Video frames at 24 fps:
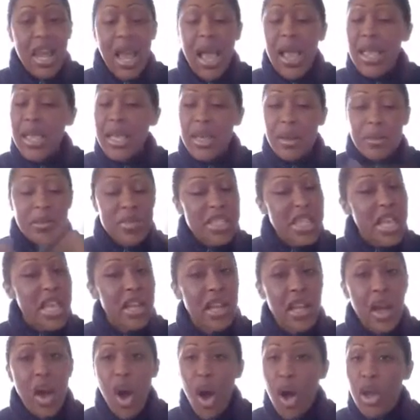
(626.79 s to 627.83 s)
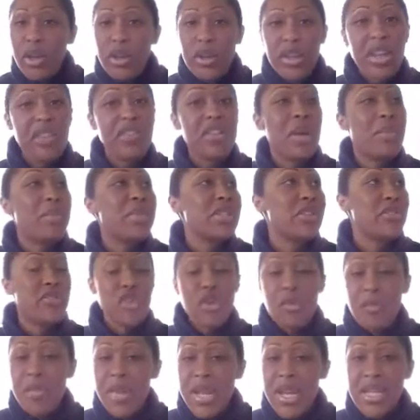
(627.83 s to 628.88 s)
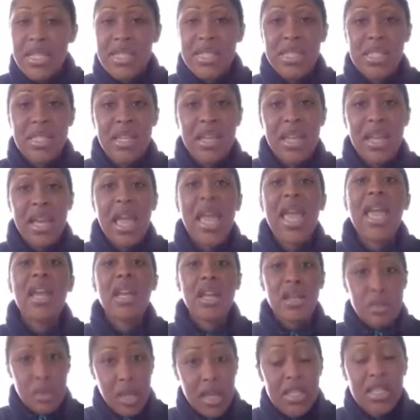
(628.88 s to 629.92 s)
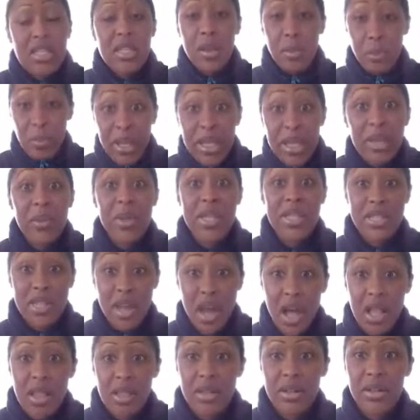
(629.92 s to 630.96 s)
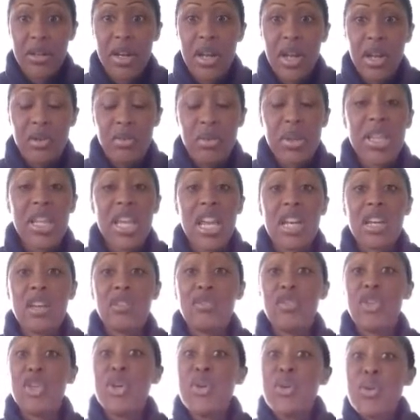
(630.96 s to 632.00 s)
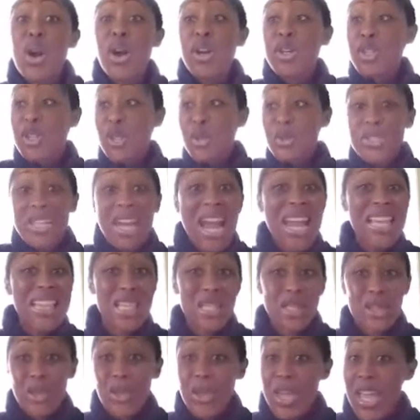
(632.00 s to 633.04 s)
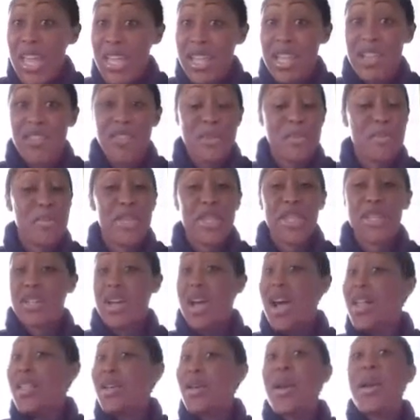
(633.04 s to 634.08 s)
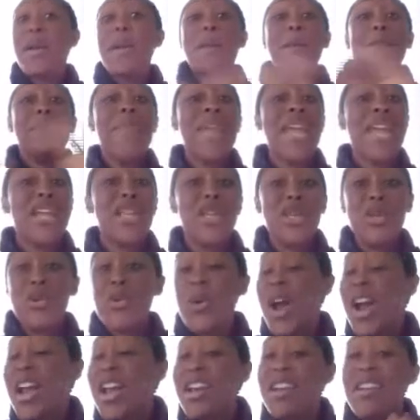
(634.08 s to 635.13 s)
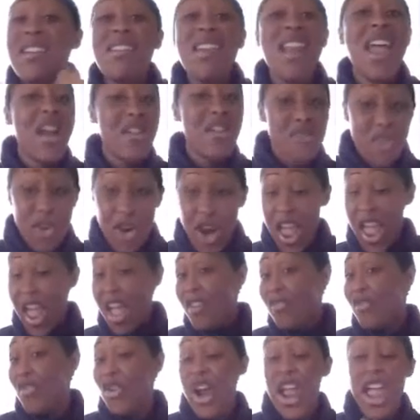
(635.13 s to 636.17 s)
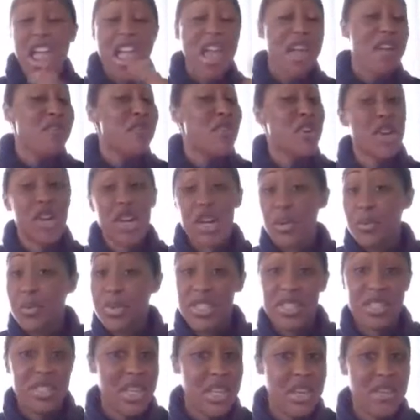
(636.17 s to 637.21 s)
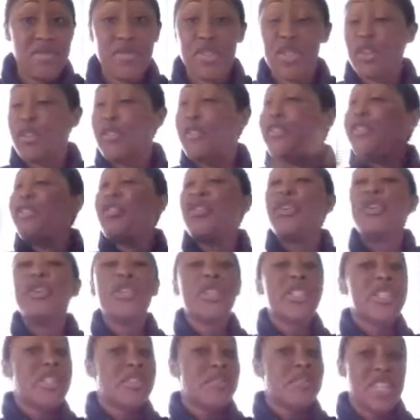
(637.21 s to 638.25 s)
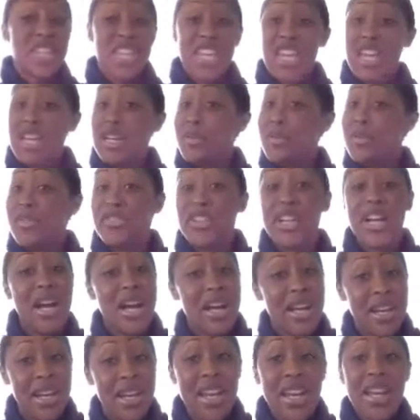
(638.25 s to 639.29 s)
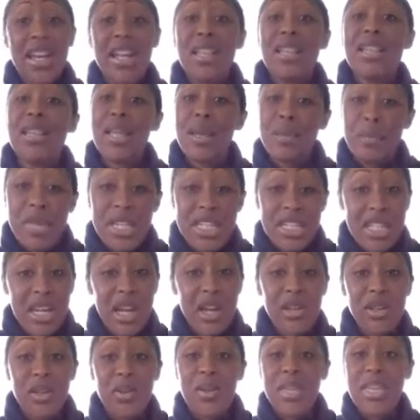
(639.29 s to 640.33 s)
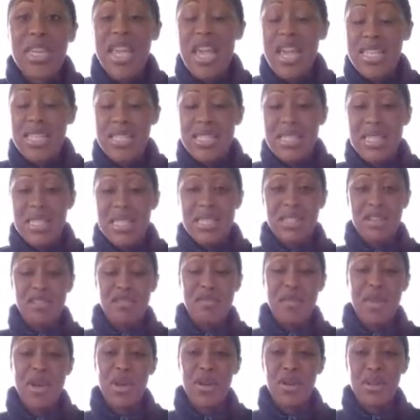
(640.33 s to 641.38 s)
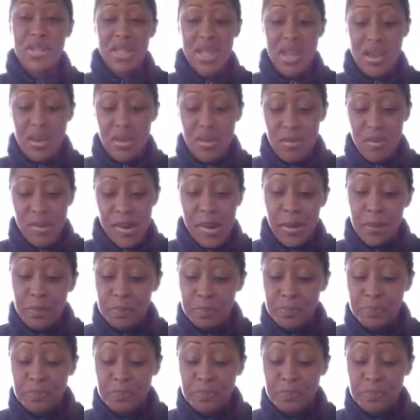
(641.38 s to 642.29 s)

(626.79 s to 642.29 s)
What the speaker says: I'm saying all you're giving up is a few minutes and a piddlywink dollar, really. And if you are so tight that you can't give up with $1, man, you are never, ever, ever going to receive the fullness of the kingdom of God. Let me tell you, yes, season of miracles. I agree.